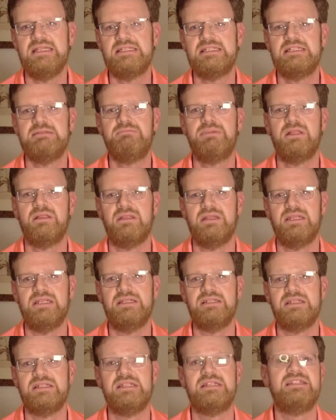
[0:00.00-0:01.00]
its
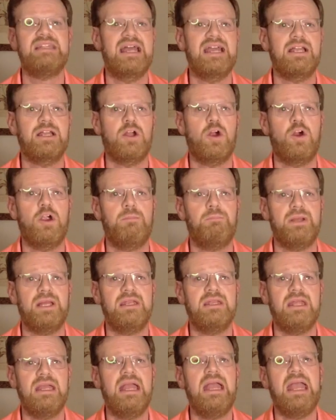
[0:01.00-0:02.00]
ability to detect
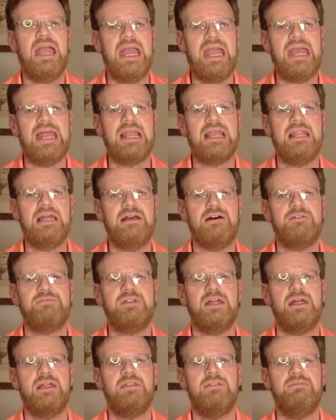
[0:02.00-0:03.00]
carpet and
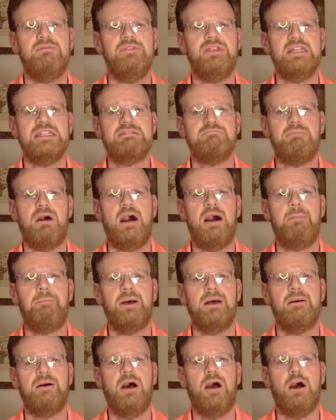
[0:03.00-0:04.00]
lift this
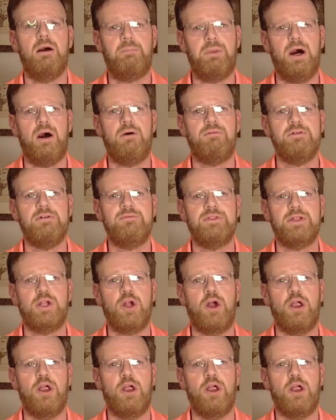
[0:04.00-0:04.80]
mop up off of the